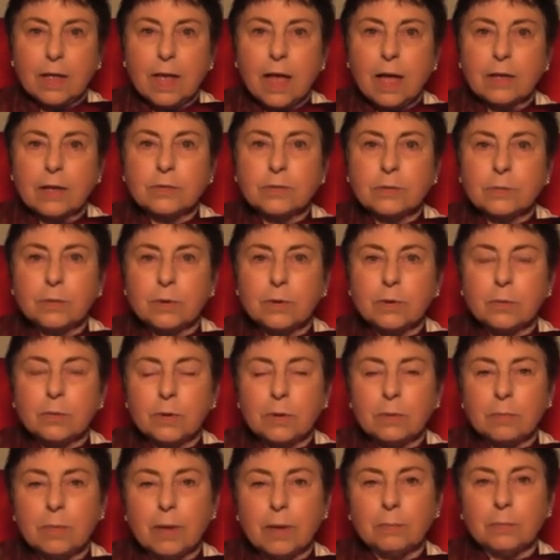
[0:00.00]
as we
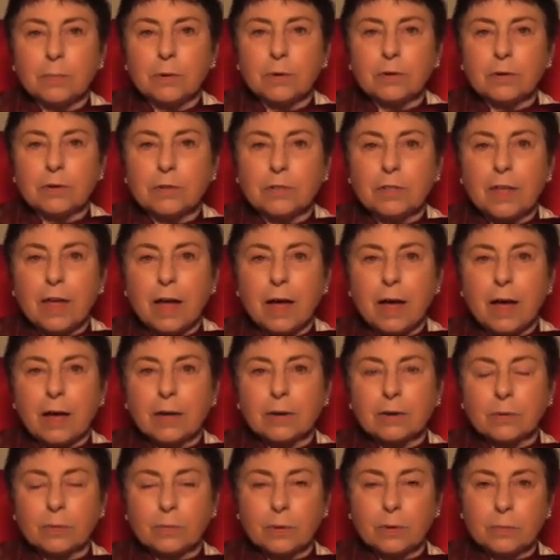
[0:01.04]
remember
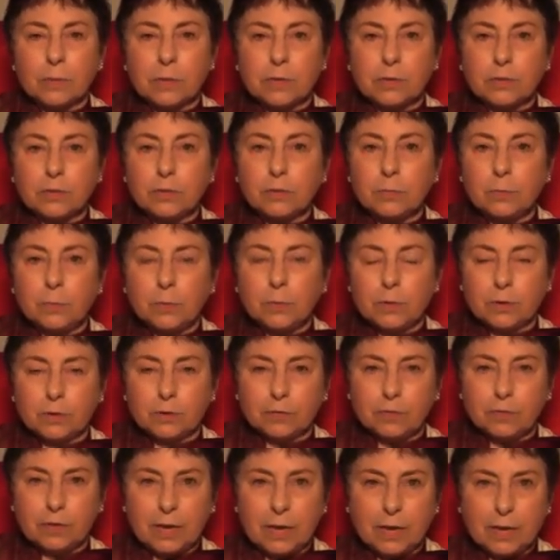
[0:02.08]
that when we do
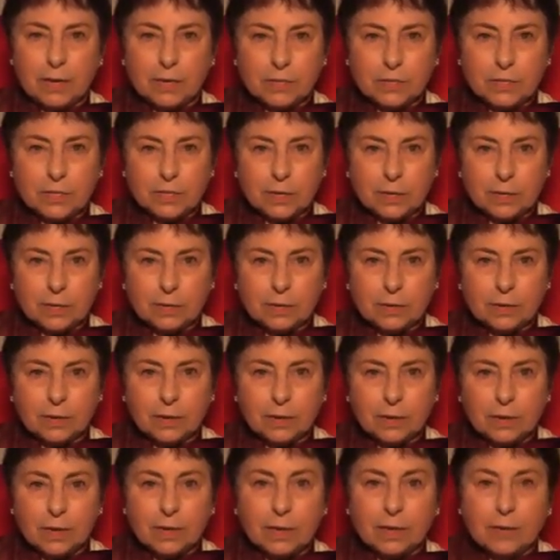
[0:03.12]
purification,
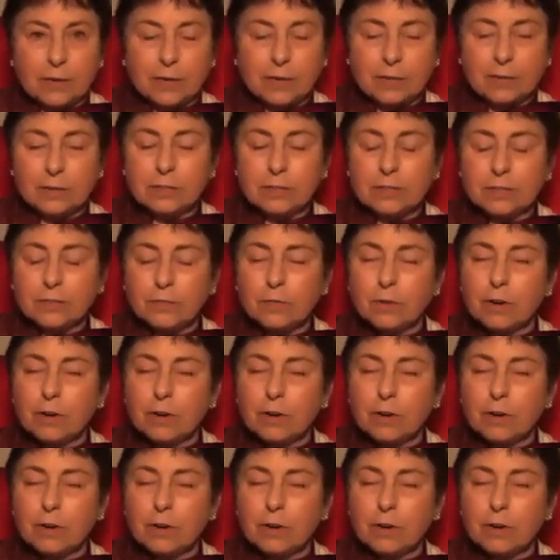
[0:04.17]
it is for